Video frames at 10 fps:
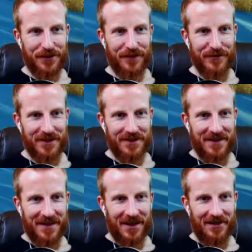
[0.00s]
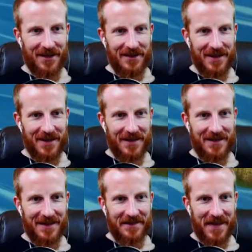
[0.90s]
lovely. All right, and
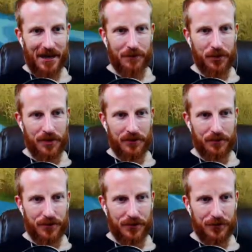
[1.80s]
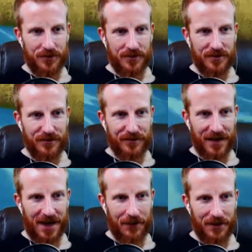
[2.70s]
that produces
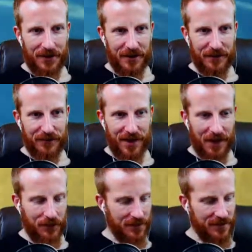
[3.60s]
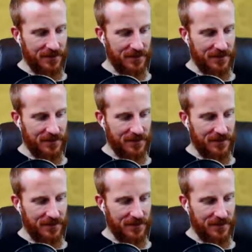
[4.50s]
flour. Now the flour is